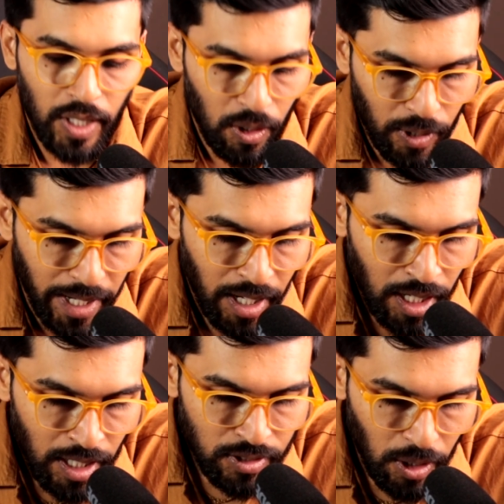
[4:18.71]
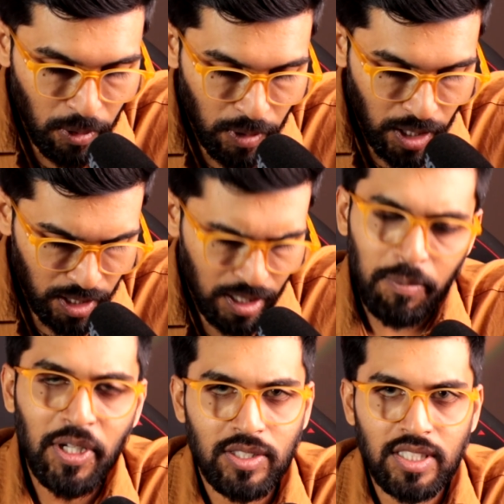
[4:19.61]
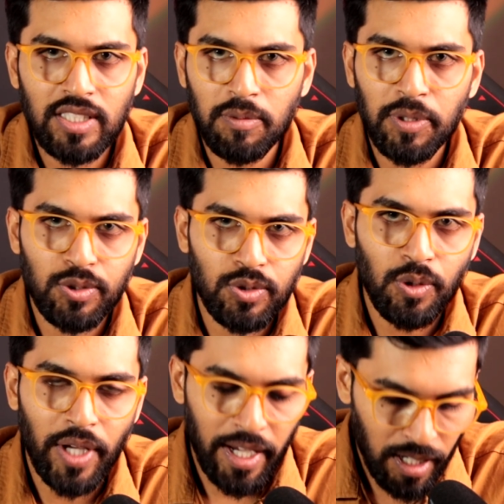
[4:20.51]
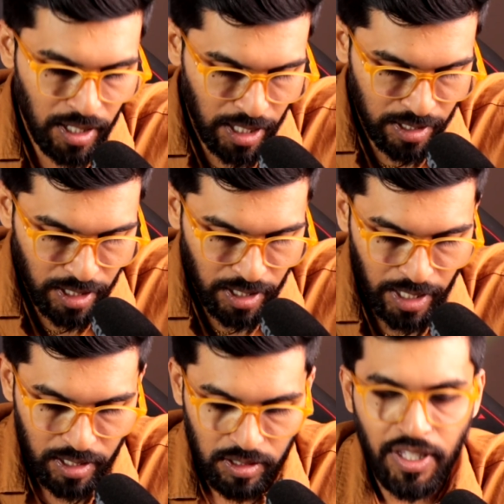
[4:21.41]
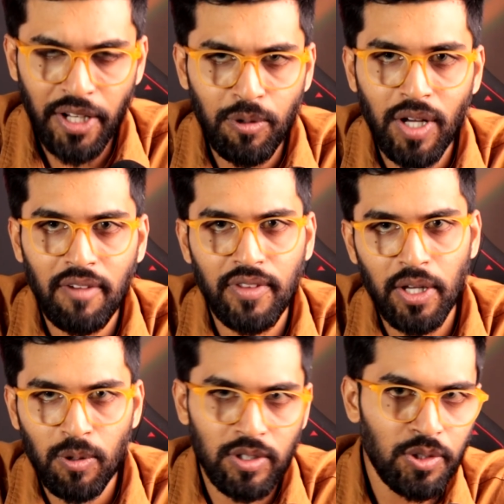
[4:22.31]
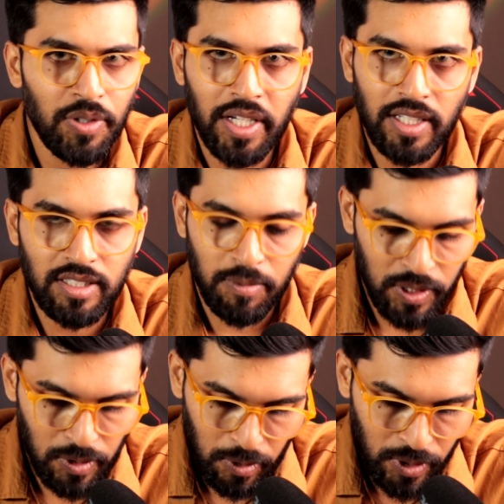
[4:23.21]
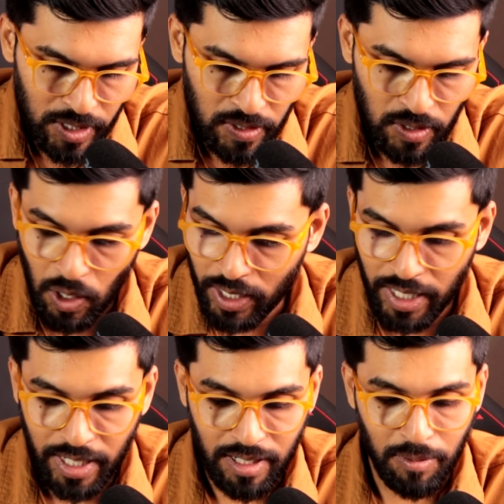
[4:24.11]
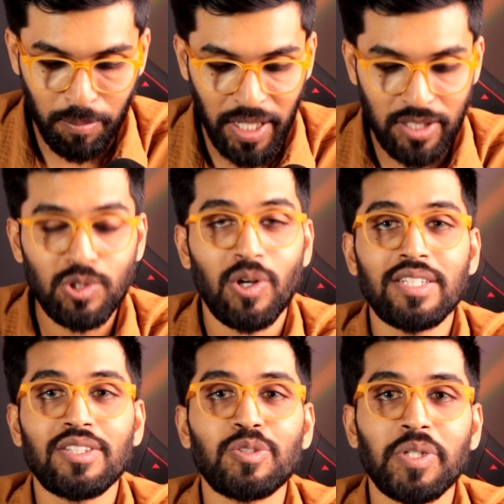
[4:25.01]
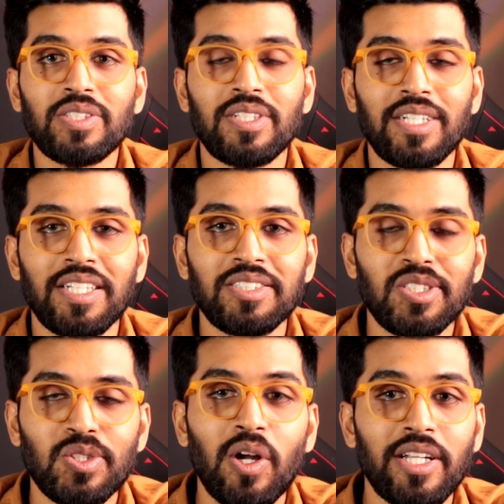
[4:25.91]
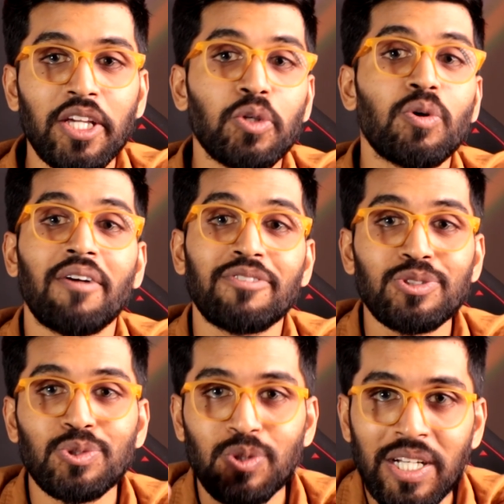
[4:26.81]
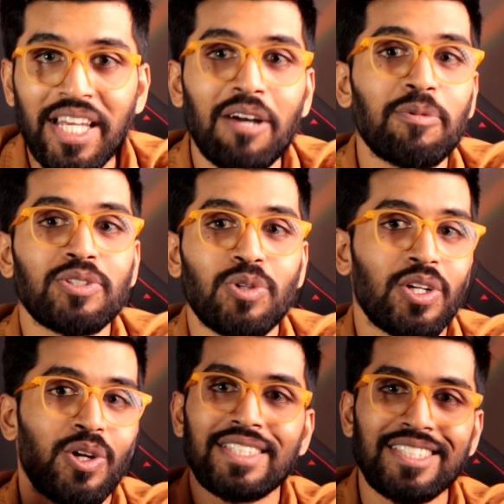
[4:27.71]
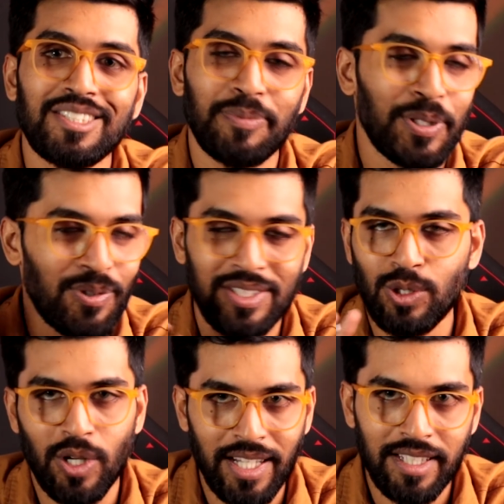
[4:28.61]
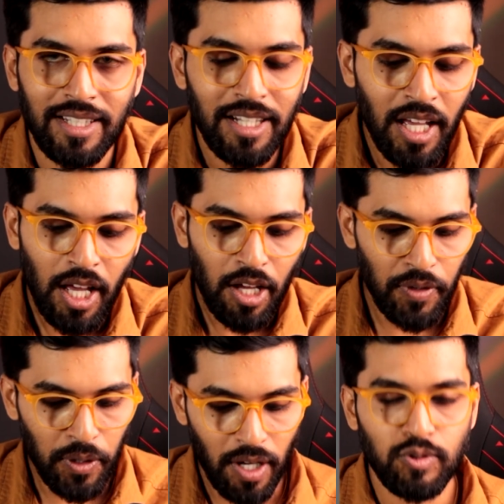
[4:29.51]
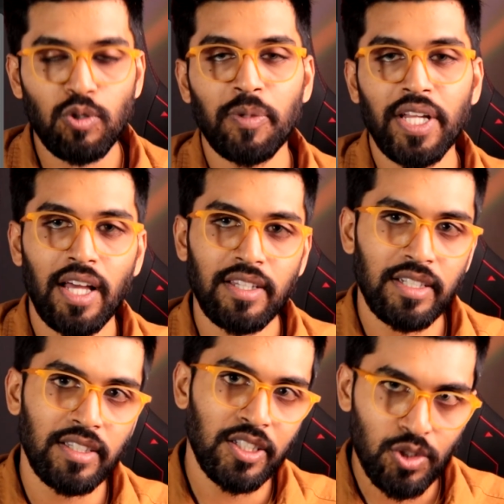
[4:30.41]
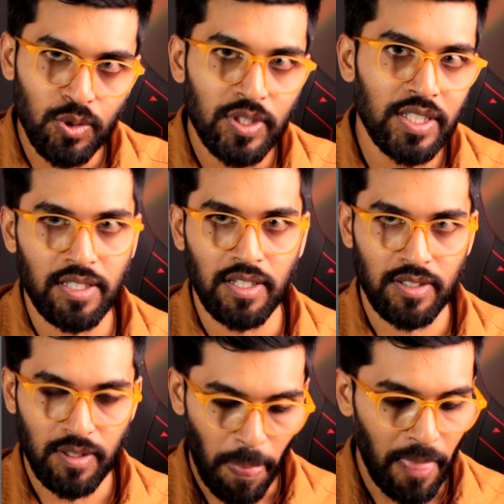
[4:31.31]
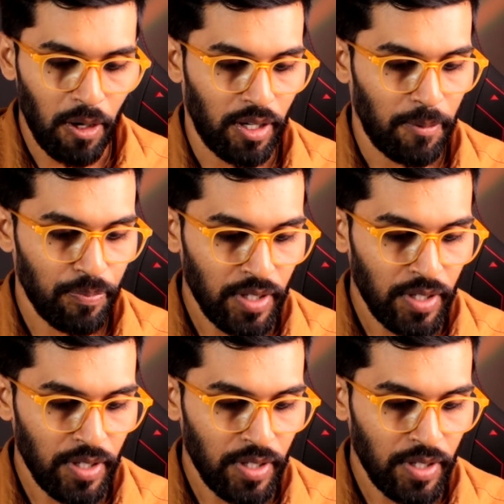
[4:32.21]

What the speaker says: Okay. So because GCP is so younger and then like they do have their own unique customers. So it's not like based on this percentage, it's not like you have to choose only Amazon, not GCP. No, it's not like that. We do have so many other things to discuss. Okay.